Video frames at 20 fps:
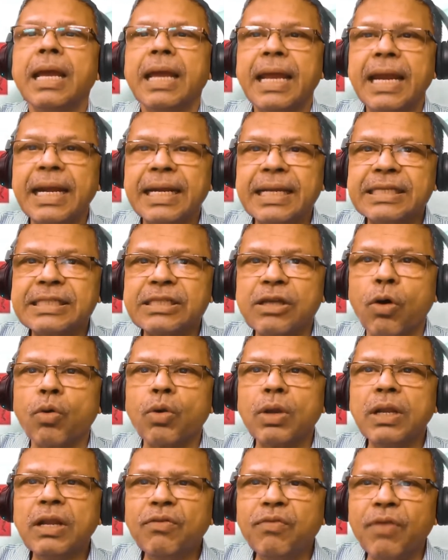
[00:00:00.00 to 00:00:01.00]
it is
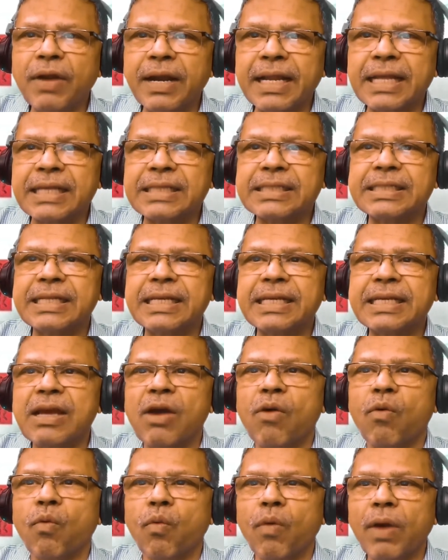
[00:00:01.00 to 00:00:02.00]
only fantastic
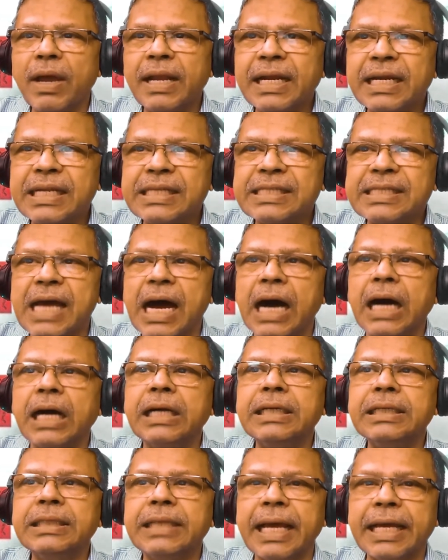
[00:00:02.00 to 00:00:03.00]
when it is
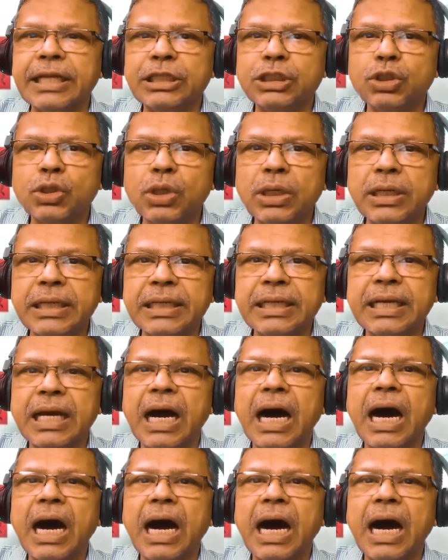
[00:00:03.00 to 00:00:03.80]
earned naturally,